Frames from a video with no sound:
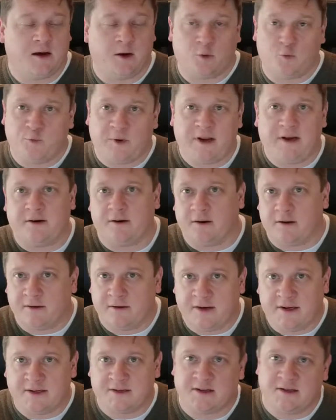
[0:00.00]
a
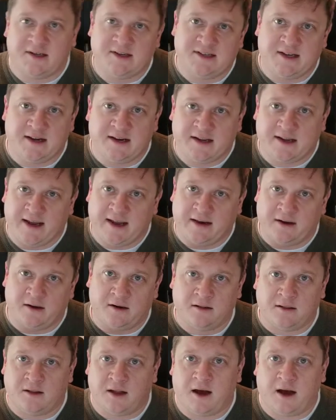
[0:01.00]
reader is going to dedicate
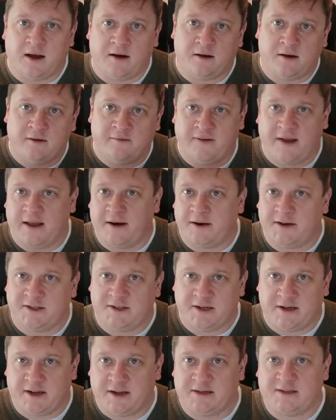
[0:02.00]
a lot of
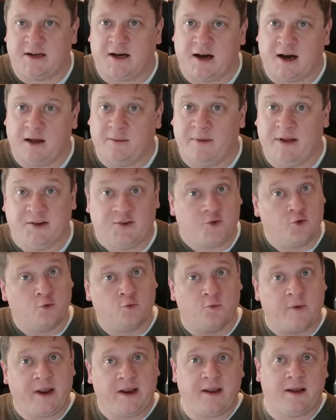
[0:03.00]
energy and time into
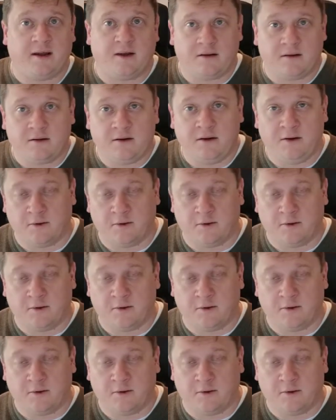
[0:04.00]
reading